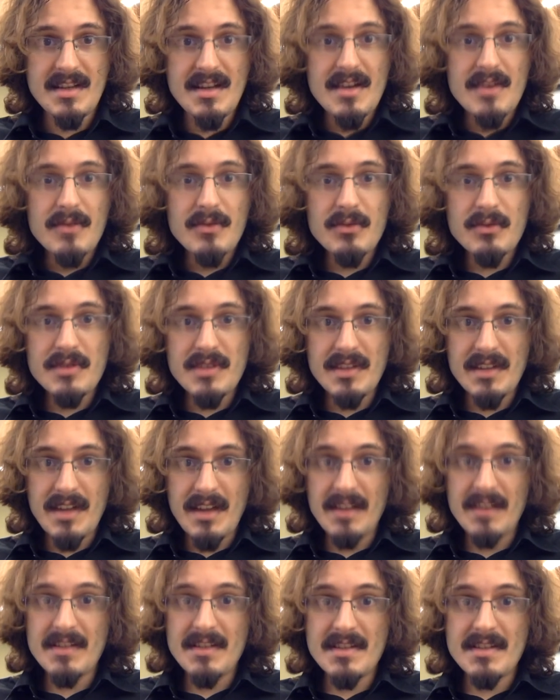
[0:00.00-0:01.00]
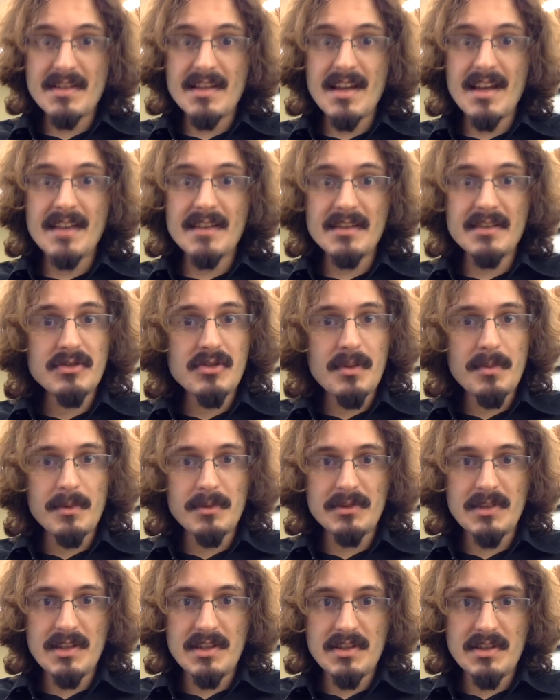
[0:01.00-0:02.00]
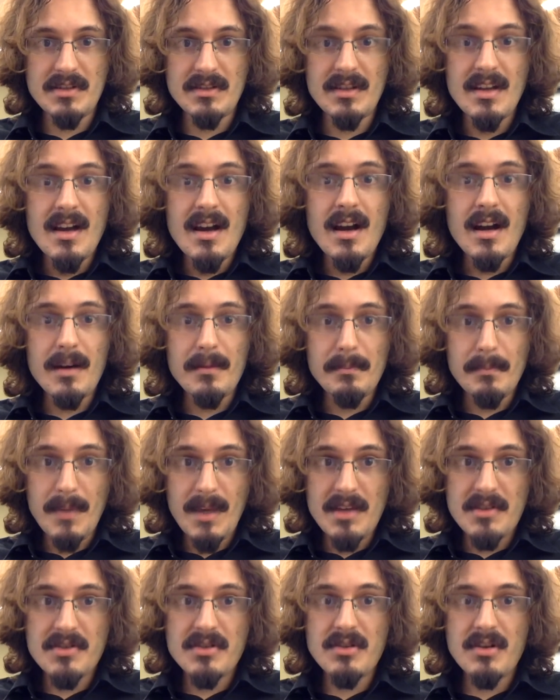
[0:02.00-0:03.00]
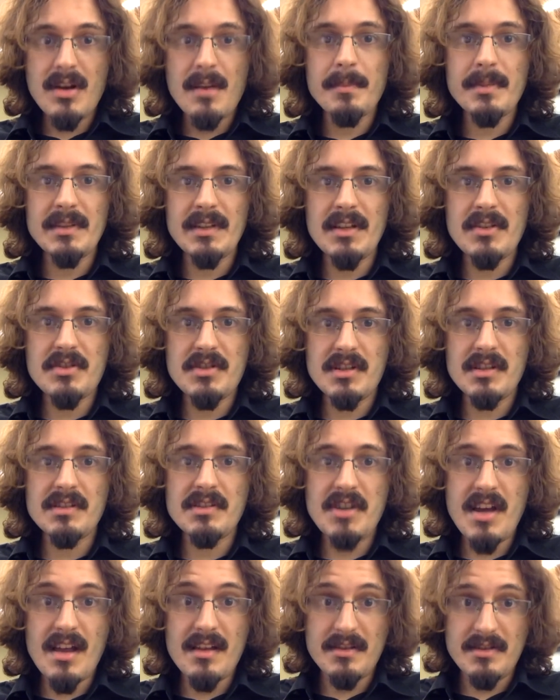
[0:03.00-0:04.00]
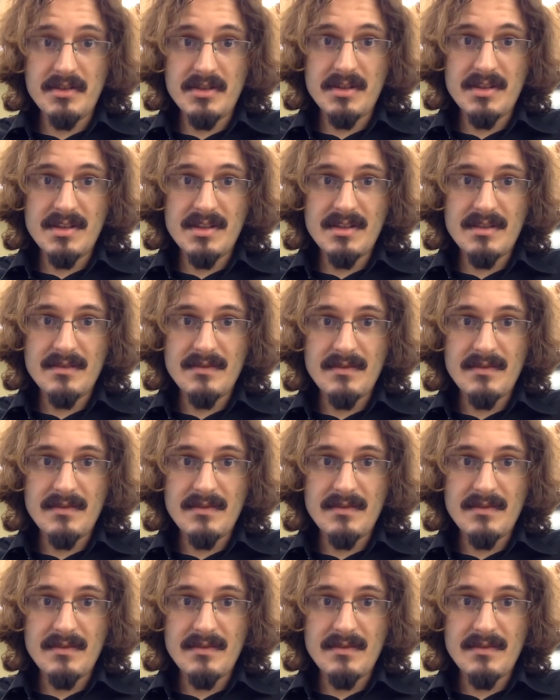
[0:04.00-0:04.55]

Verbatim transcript: whose analysis and interpretation are major computational challenges.